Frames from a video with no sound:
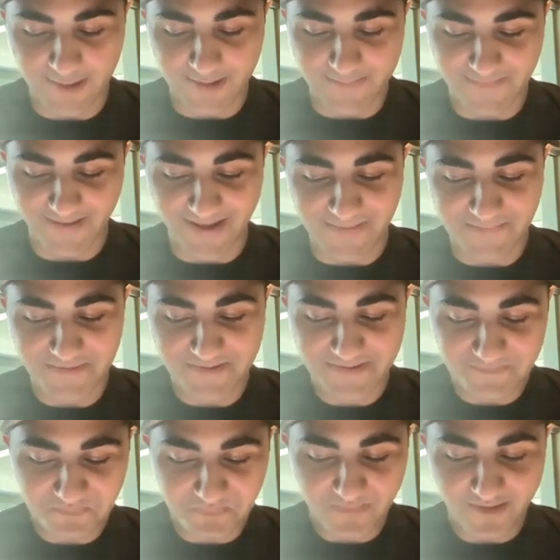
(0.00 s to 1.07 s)
on a map.
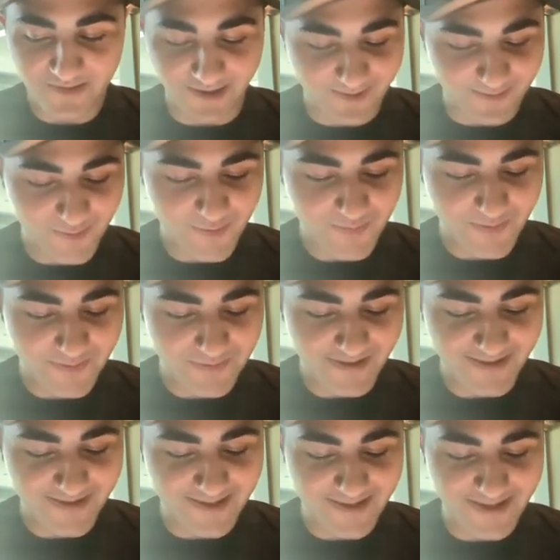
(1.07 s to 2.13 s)
I knew about
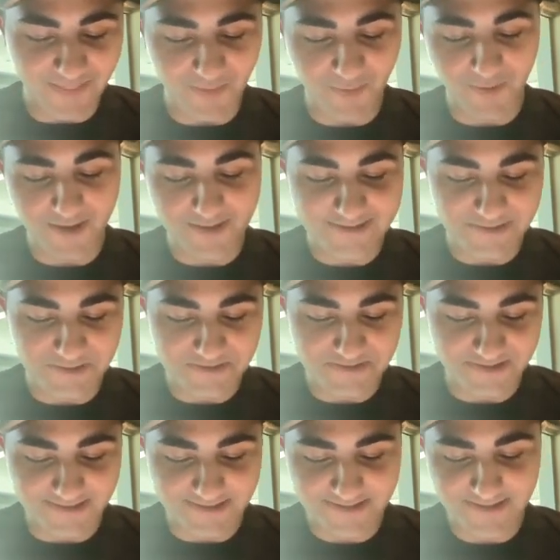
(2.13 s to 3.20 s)
Iggy and the red
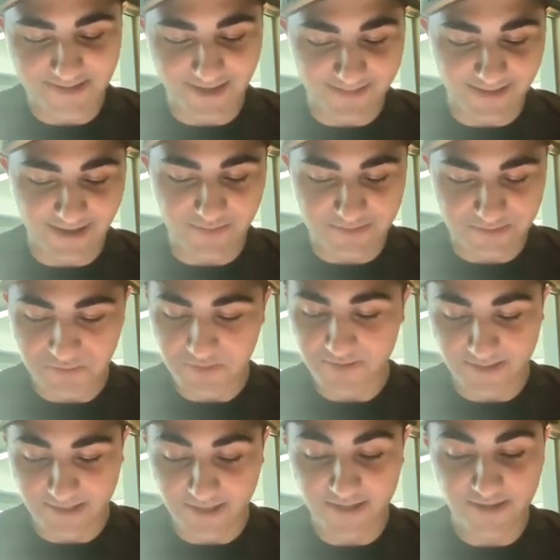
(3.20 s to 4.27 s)
jerseys, and that was
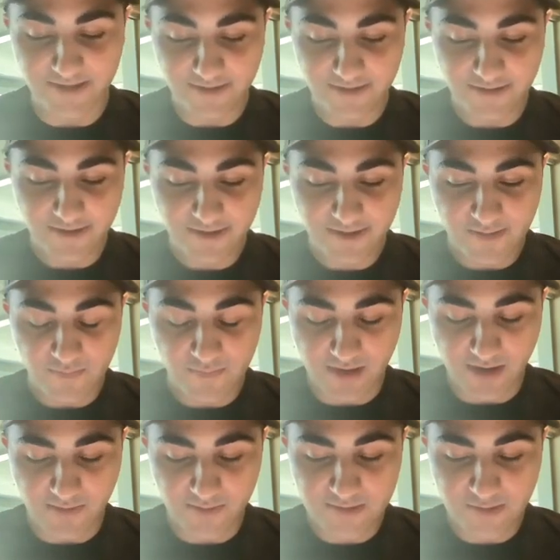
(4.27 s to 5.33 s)
really it. But
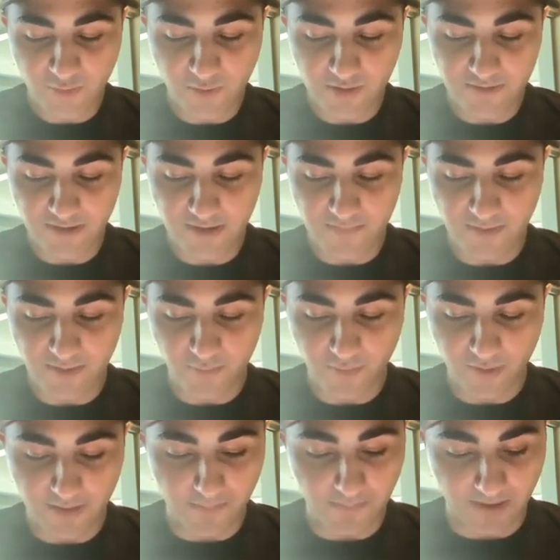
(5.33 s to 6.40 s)
I learned quickly about
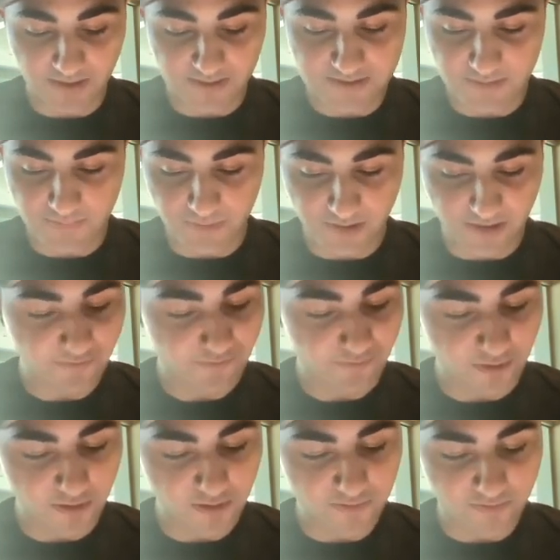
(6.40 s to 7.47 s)
what it meant to play
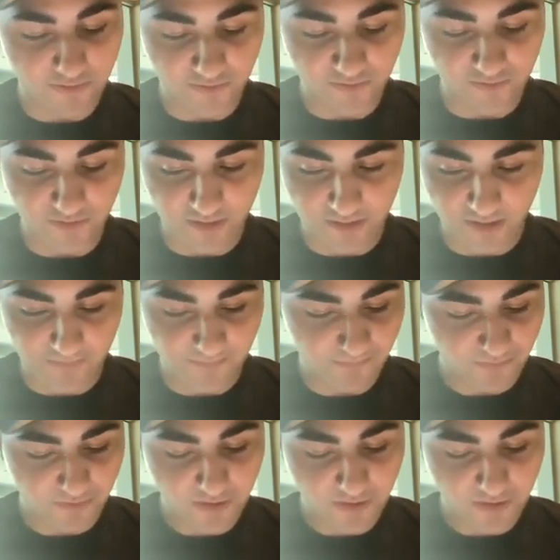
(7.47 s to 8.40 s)
for this city.